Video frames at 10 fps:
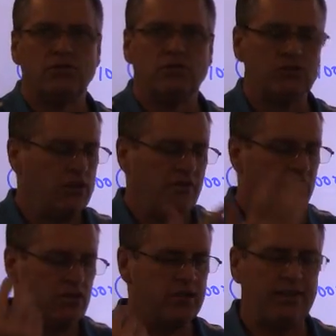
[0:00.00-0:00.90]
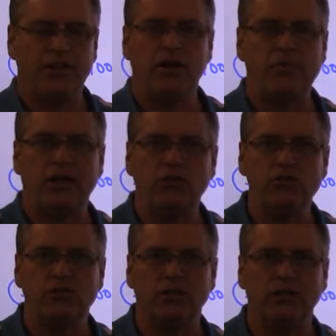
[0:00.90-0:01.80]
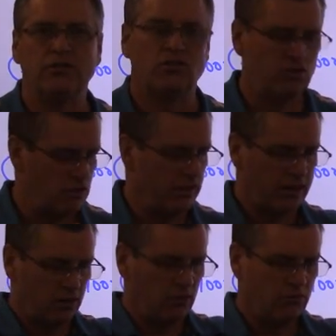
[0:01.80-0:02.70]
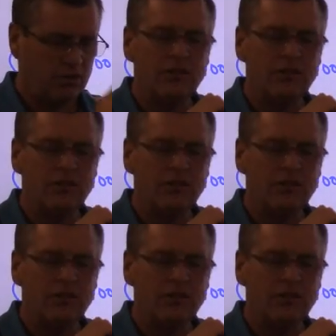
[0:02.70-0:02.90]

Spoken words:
Just if it's not there, I'm not used to it, so just let it go.